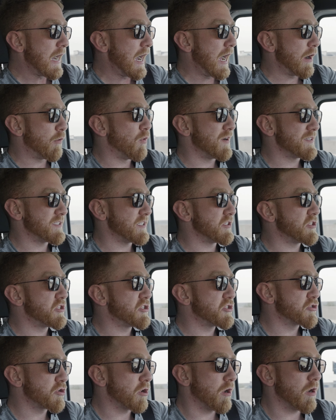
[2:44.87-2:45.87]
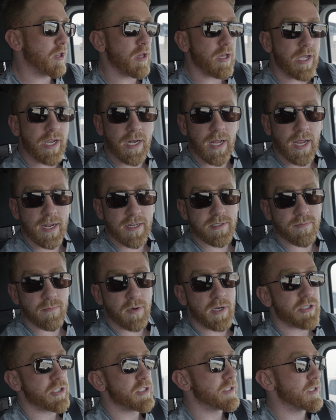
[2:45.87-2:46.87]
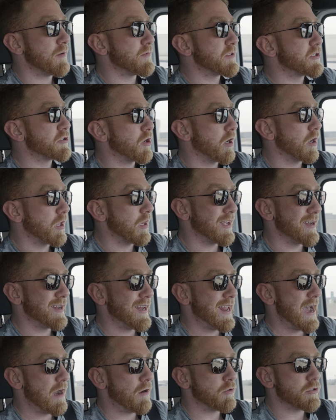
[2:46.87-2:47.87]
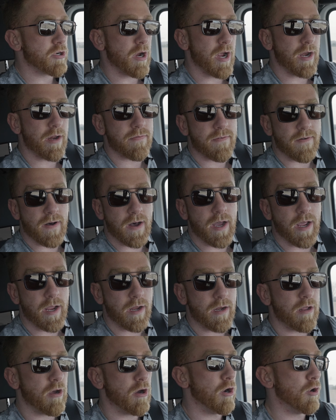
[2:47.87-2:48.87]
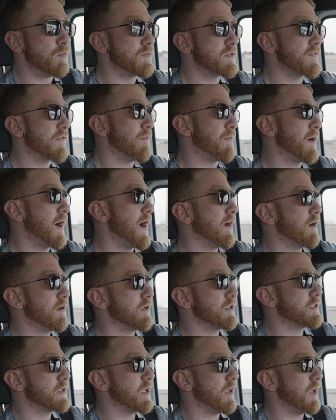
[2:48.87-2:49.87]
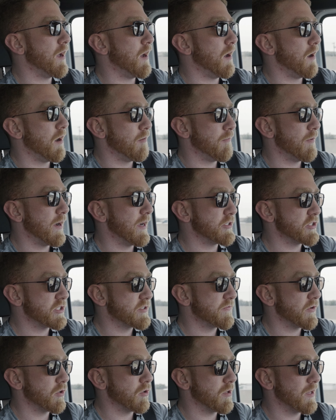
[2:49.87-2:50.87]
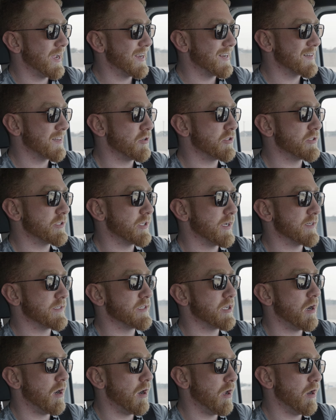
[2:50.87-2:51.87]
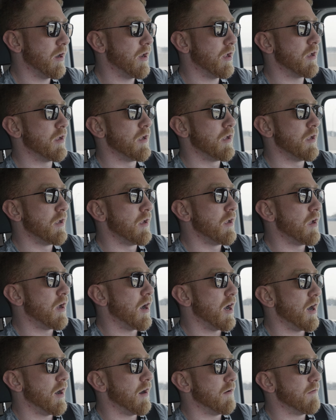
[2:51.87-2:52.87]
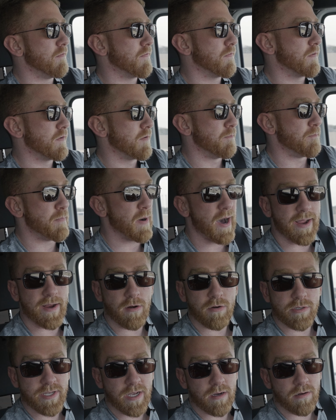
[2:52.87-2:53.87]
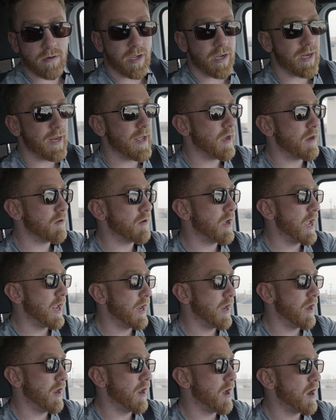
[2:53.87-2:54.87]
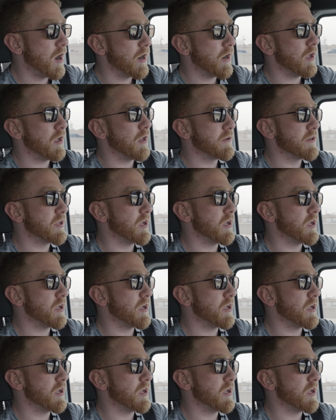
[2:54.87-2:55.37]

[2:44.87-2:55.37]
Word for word: I wasn't struggling as much as I'm struggling now trying to find homes for buyers. I just feel like there's a ton of buyers out right now and not a